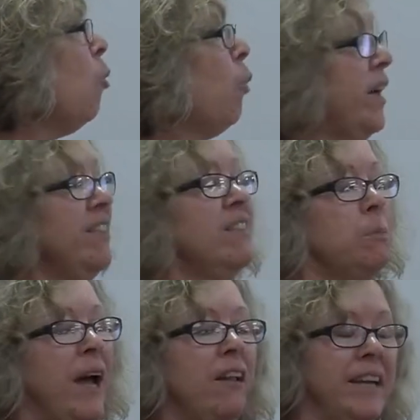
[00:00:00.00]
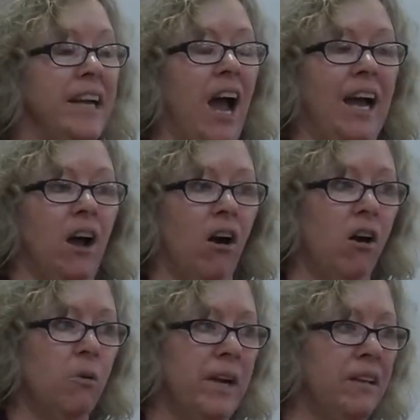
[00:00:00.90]
with spelling, I
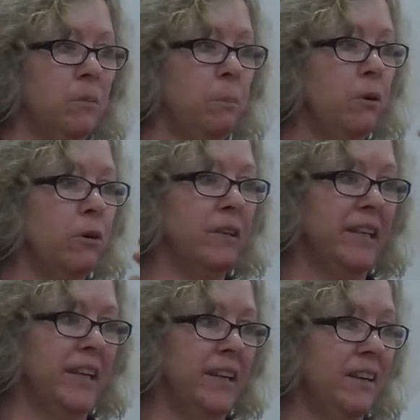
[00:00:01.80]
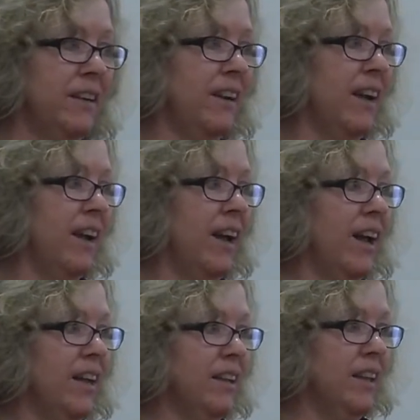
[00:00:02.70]
always pull in
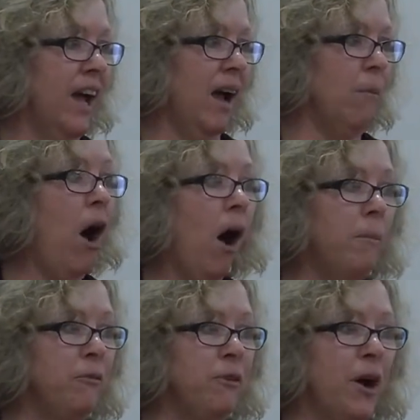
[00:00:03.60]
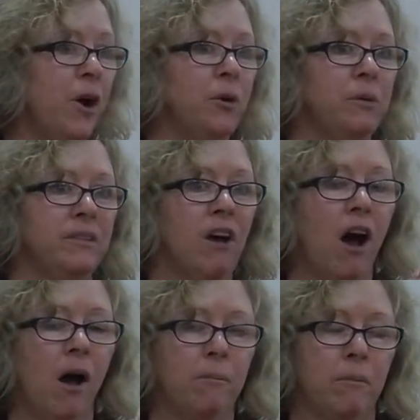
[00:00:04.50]
homophones,
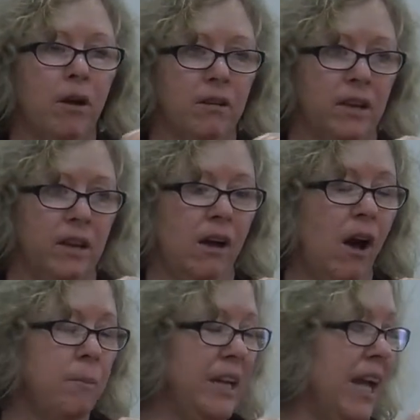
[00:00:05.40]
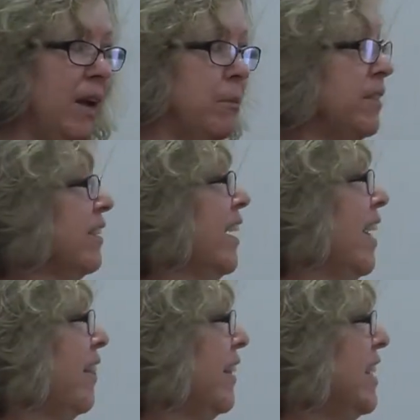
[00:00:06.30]
homonyms,
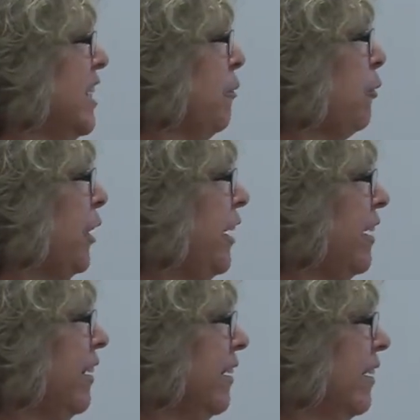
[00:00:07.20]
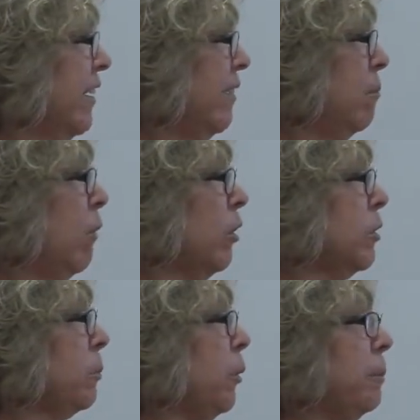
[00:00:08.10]
the different
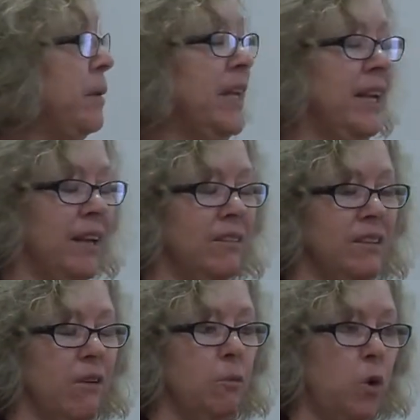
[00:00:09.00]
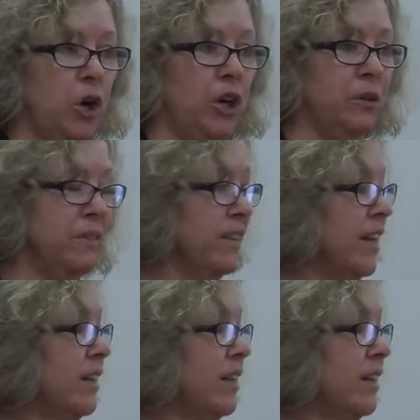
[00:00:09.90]
multiple meanings of words.